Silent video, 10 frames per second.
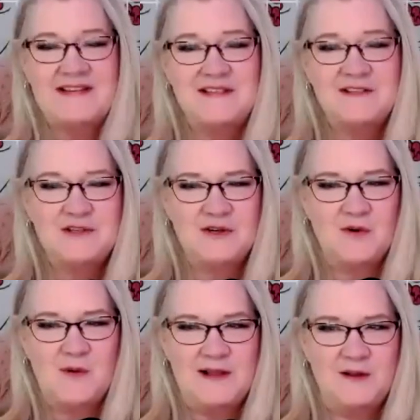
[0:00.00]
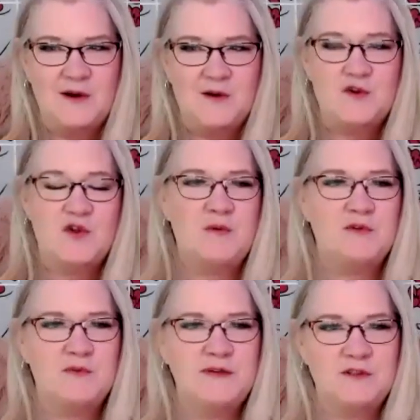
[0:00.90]
sister a while ago, she
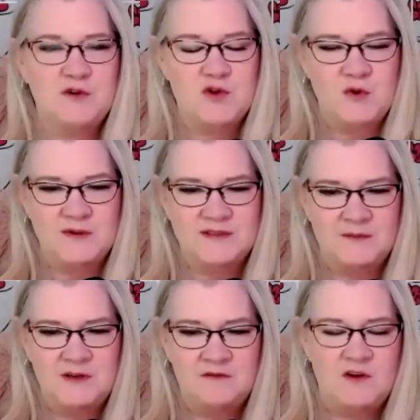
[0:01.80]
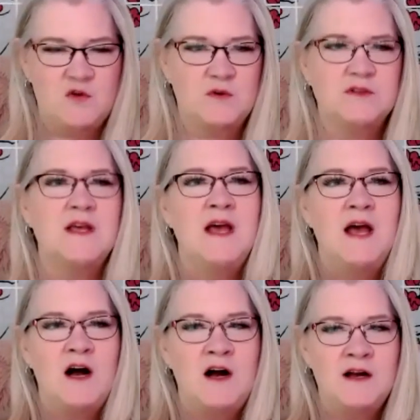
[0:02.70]
was researching with some individuals
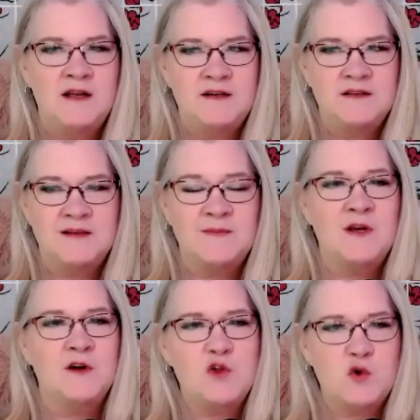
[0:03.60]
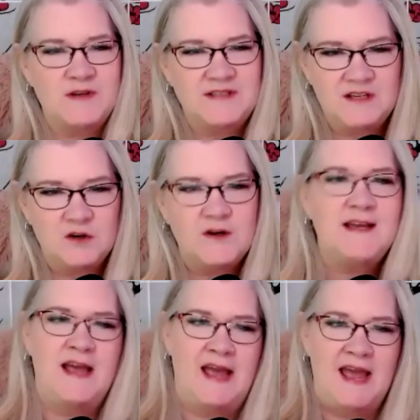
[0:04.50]
on something called choice theory,
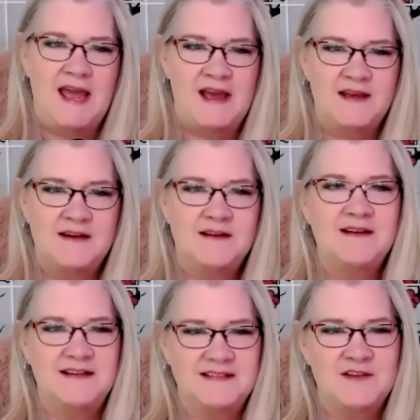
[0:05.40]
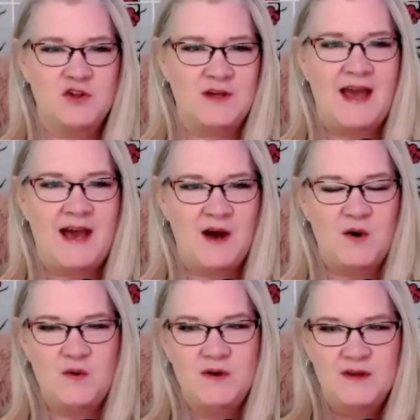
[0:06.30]
and essentially
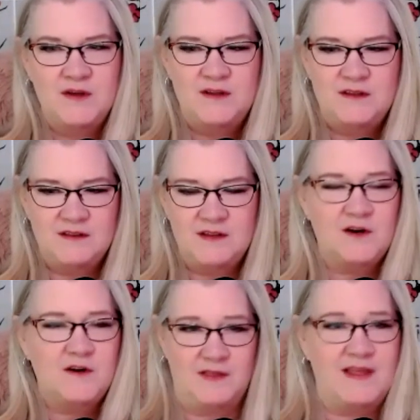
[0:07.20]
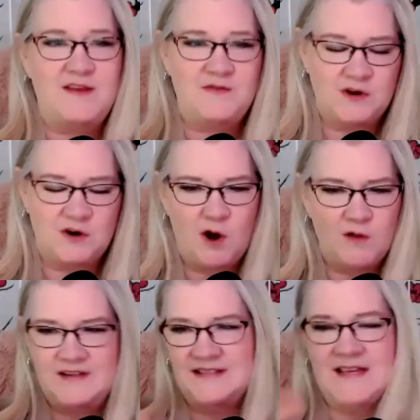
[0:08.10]
how there are all
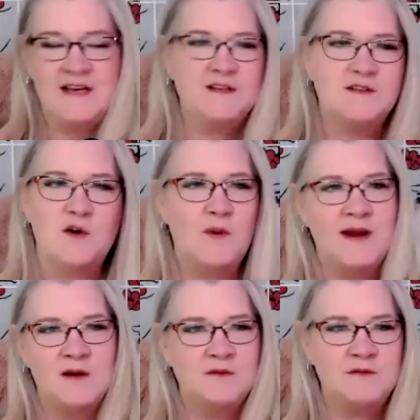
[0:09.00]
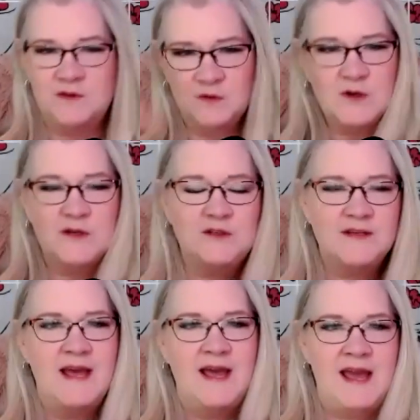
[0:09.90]
these things around the world,
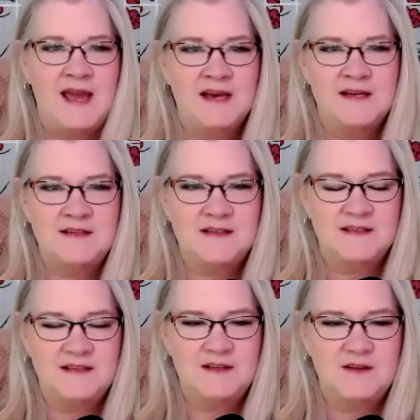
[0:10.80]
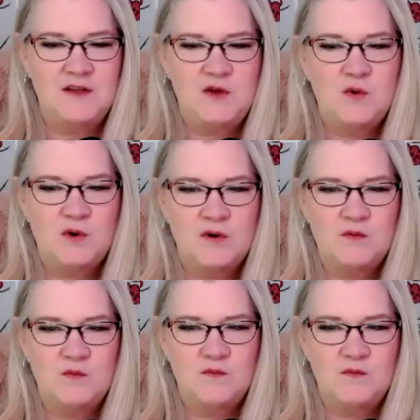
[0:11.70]
and your